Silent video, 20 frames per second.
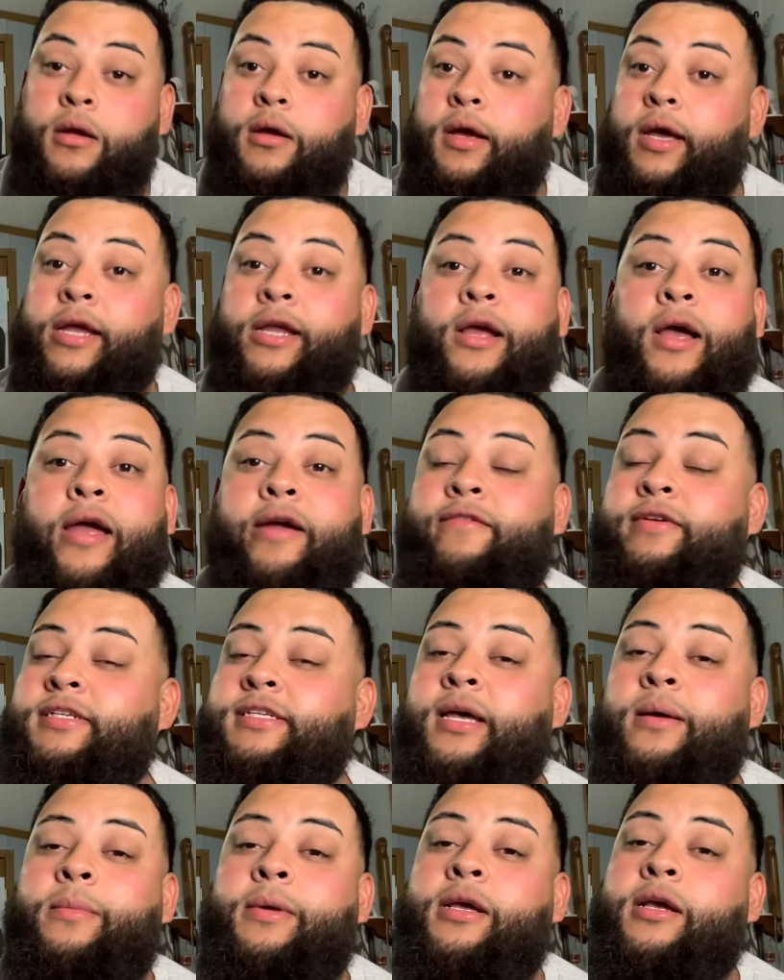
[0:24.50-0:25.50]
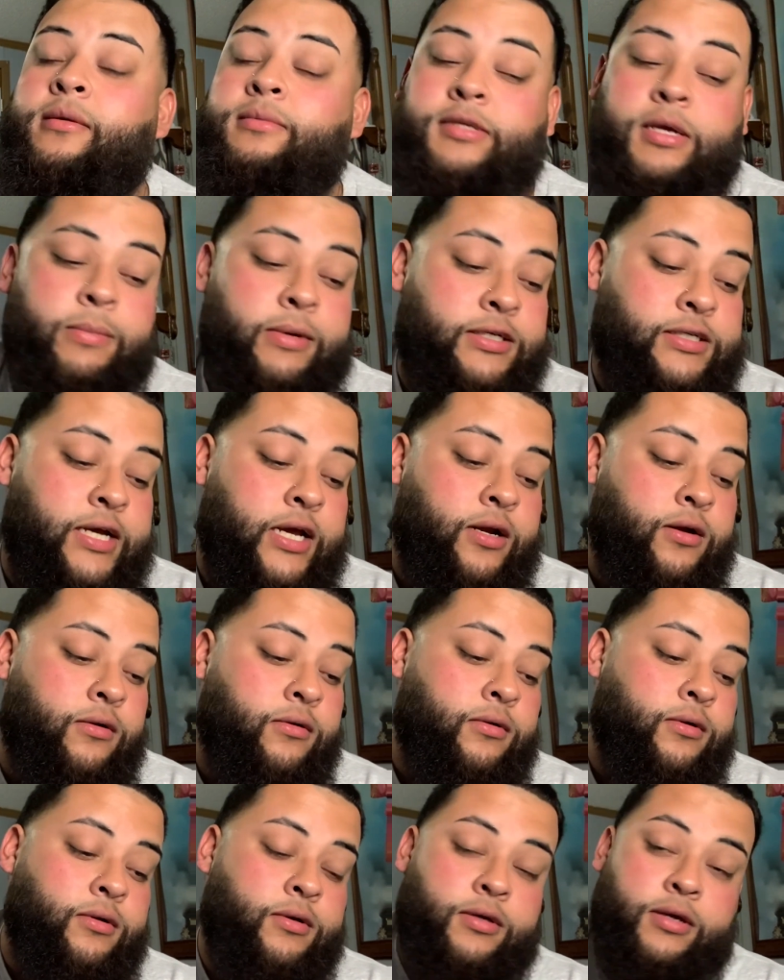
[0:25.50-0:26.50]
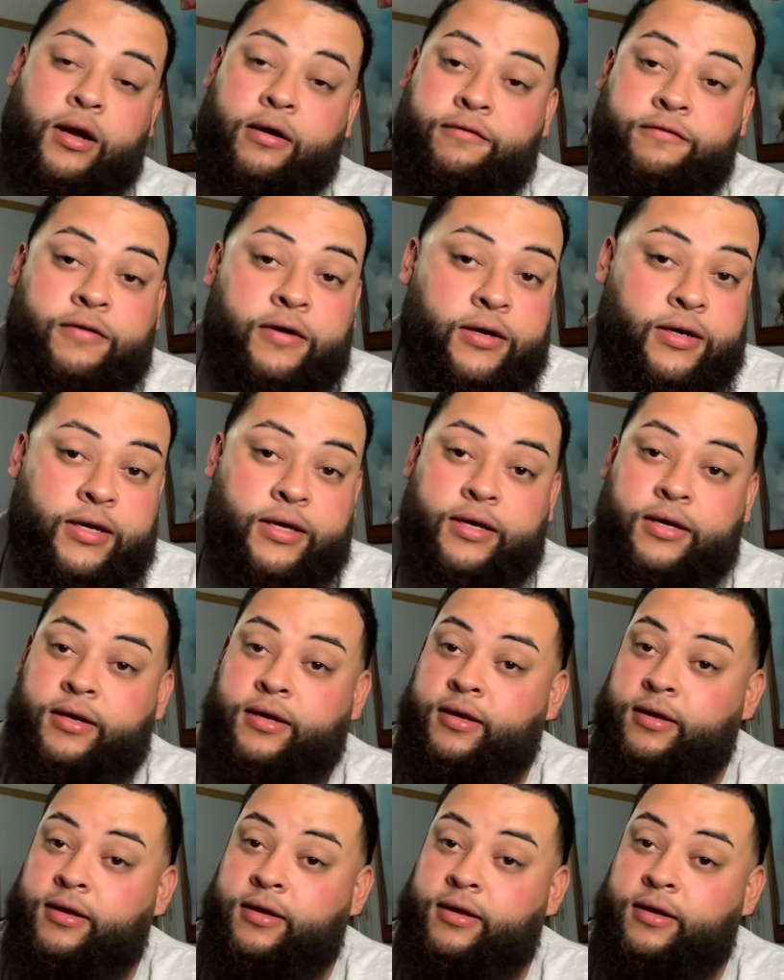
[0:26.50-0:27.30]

And every time he comes on my channel, y'all fuck it.